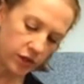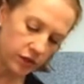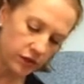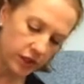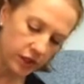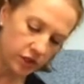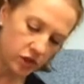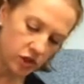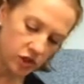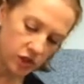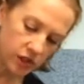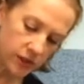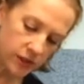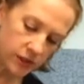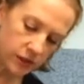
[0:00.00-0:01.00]
need
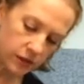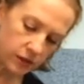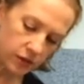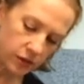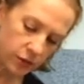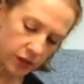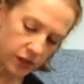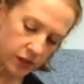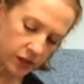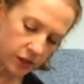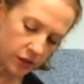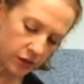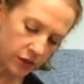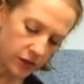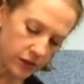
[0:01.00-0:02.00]
just a little bit to
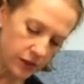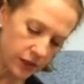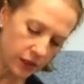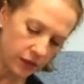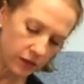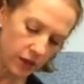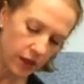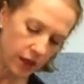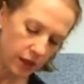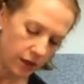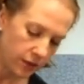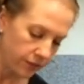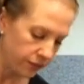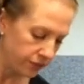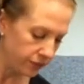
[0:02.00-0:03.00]
coat the skin
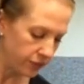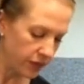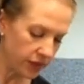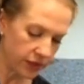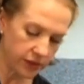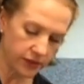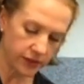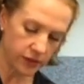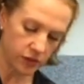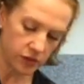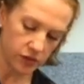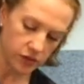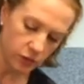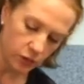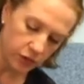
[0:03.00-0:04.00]
because it
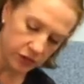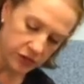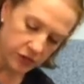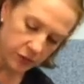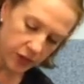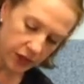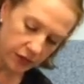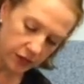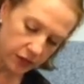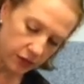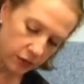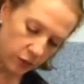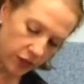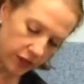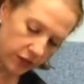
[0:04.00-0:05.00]
just works better
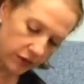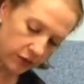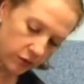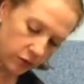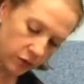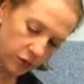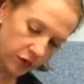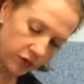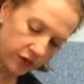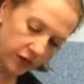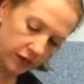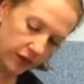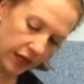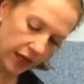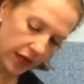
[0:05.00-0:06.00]
with
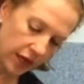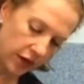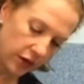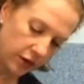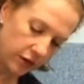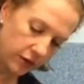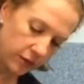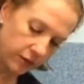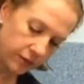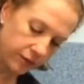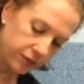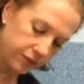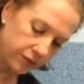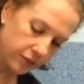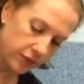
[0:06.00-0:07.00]
removing the hair.
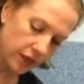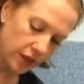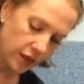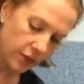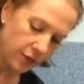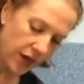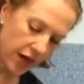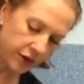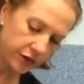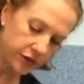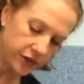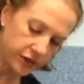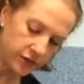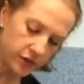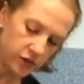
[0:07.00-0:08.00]
Powder
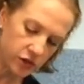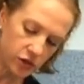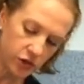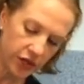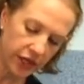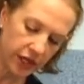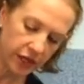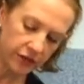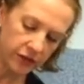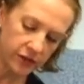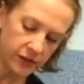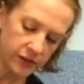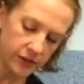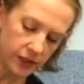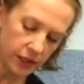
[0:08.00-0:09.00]
tends to dry out the
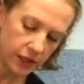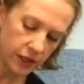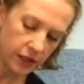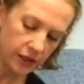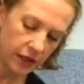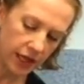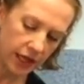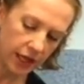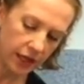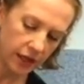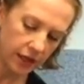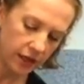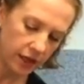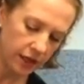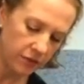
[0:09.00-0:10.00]
skin
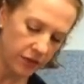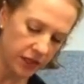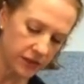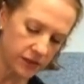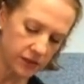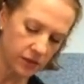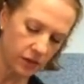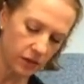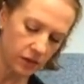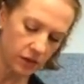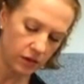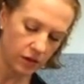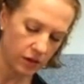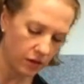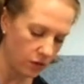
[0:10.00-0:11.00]
and it makes
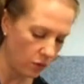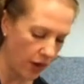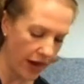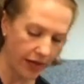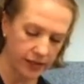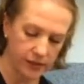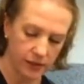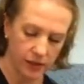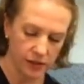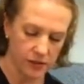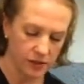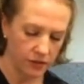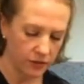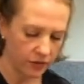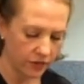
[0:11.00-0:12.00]
the wax
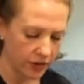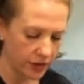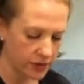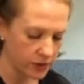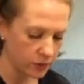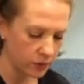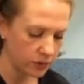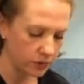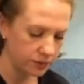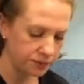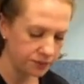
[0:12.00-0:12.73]
less flexible.